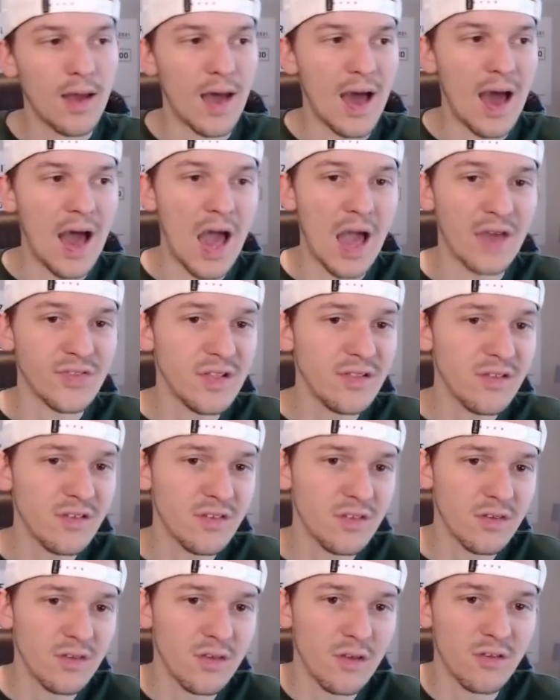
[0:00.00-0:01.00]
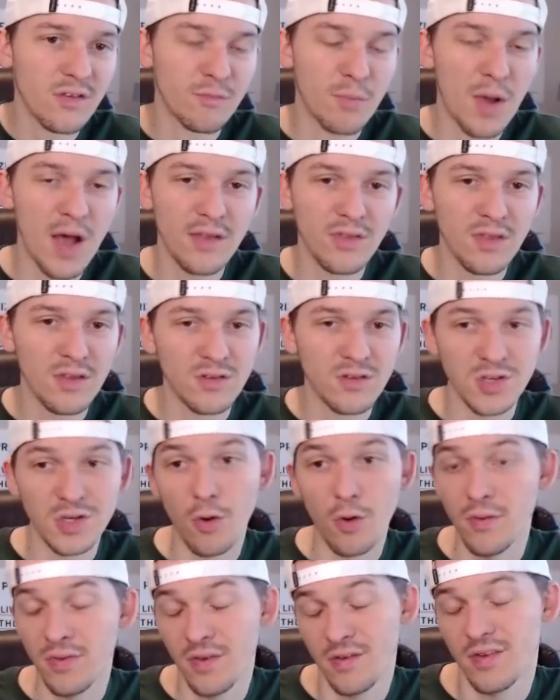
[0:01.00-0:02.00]
I think this is a spot that, you
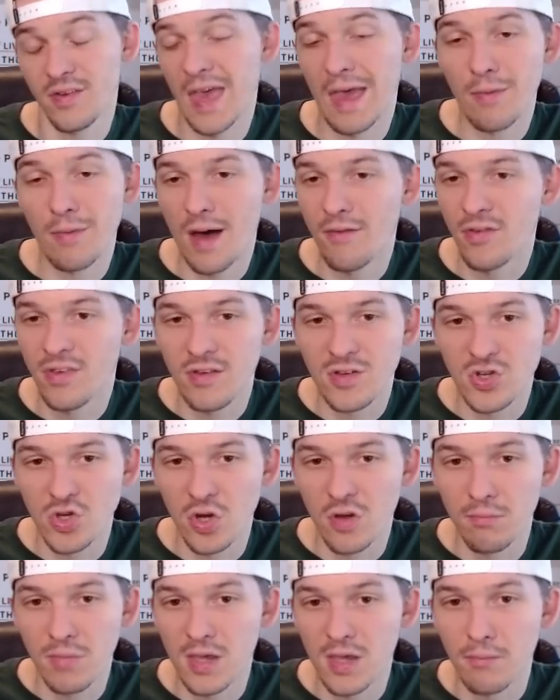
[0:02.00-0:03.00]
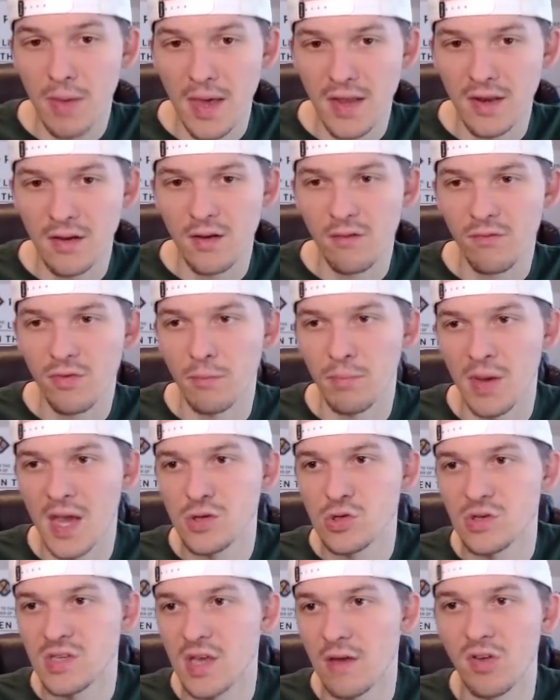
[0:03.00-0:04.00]
know, this is a game obviously should be competitive. The
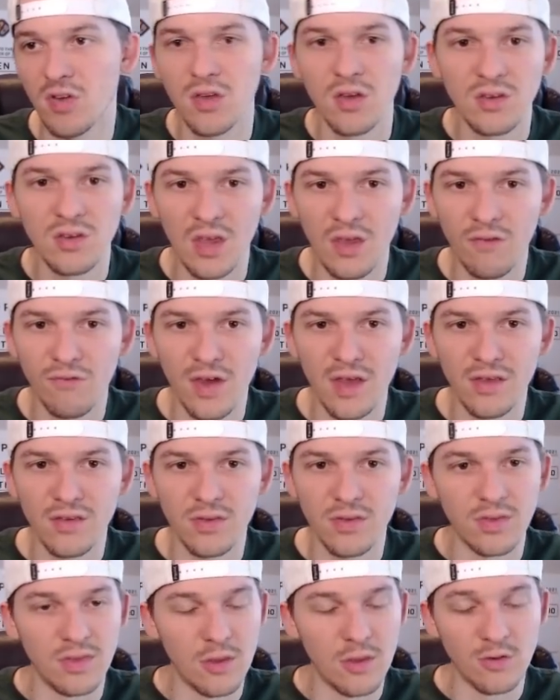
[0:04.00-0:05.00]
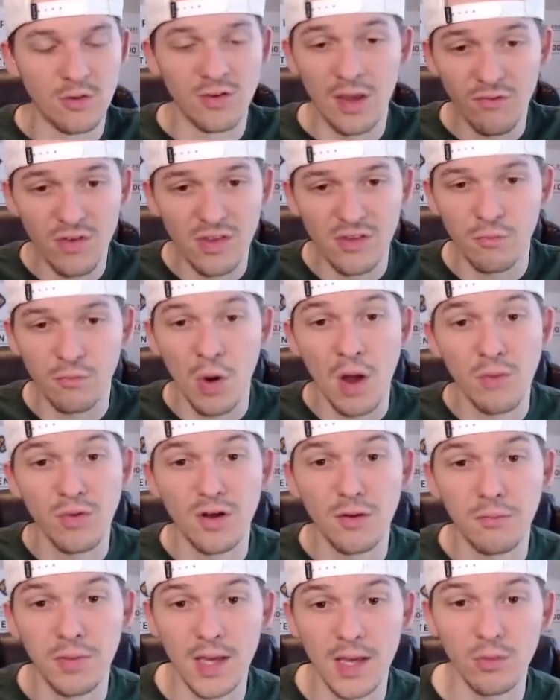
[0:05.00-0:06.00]
Patriots have a good defense. Their defense is probably
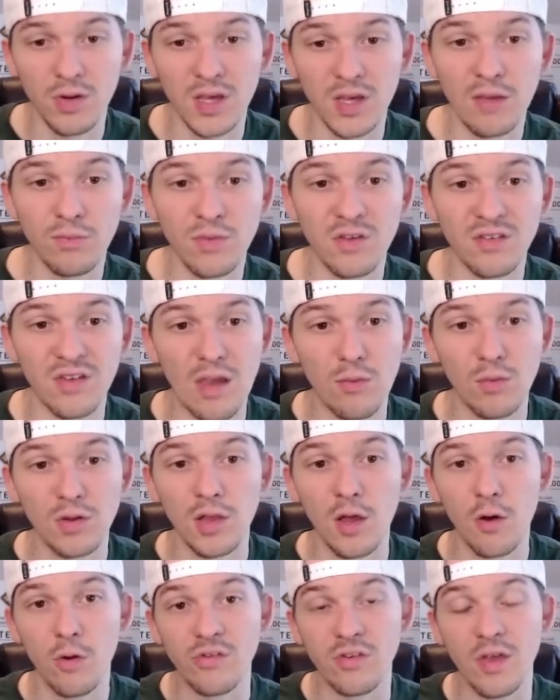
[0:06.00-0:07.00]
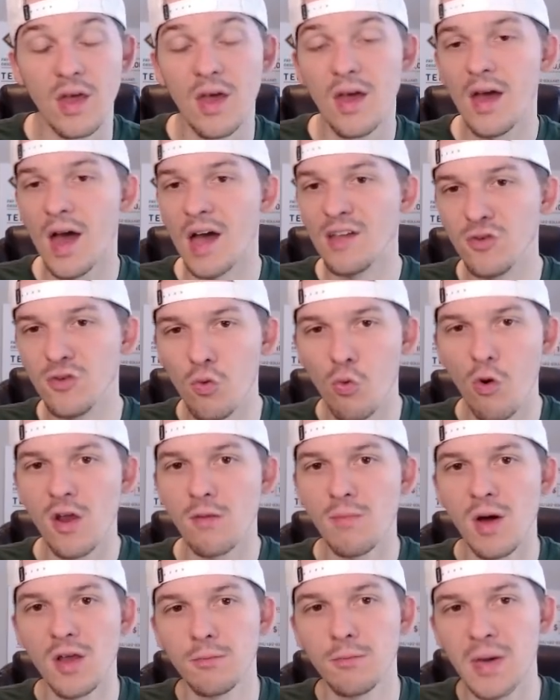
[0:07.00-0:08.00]
going to be able to keep this game close. I do worry
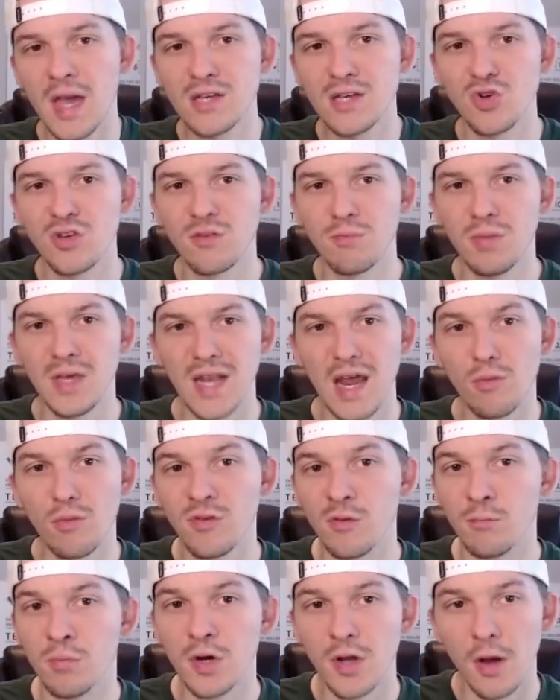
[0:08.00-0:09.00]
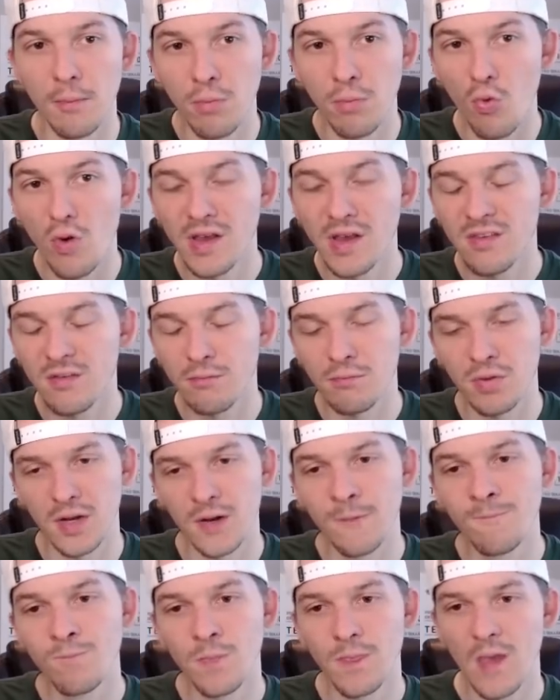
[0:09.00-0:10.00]
about the Patriots being able to put up points,
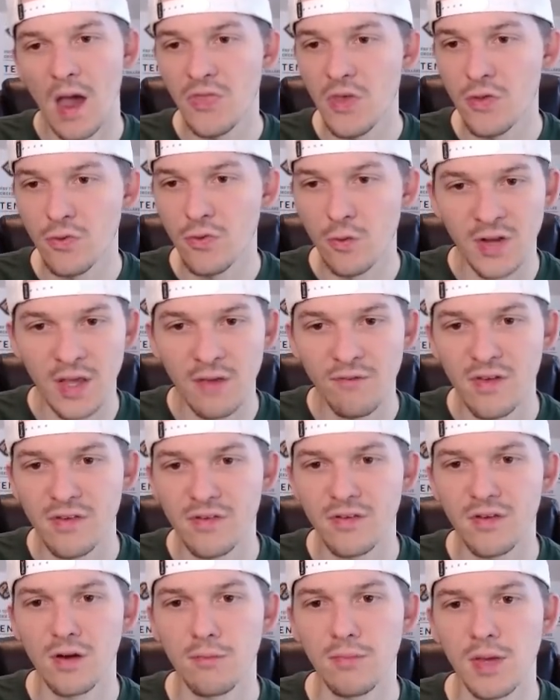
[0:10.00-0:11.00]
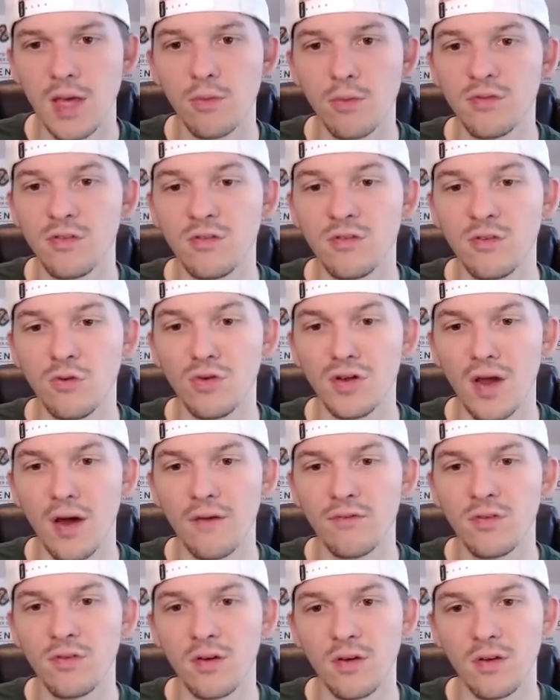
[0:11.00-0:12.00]
but I think their defense is going to be able to do
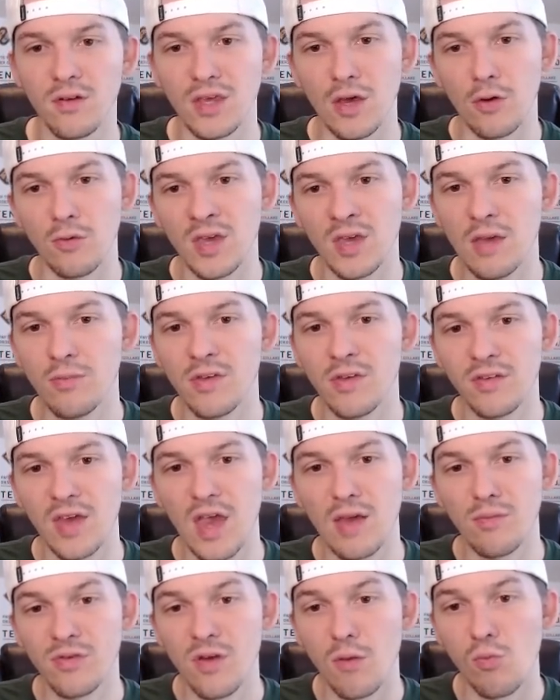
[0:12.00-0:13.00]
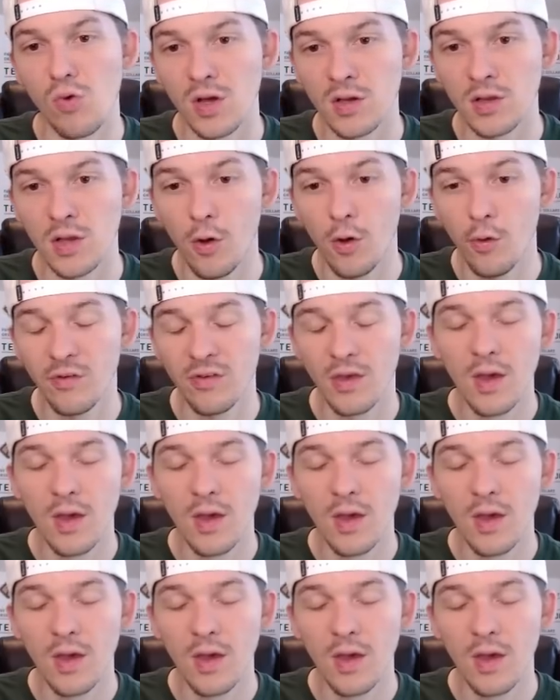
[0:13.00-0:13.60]
enough to, you know, keep this game somewhat close.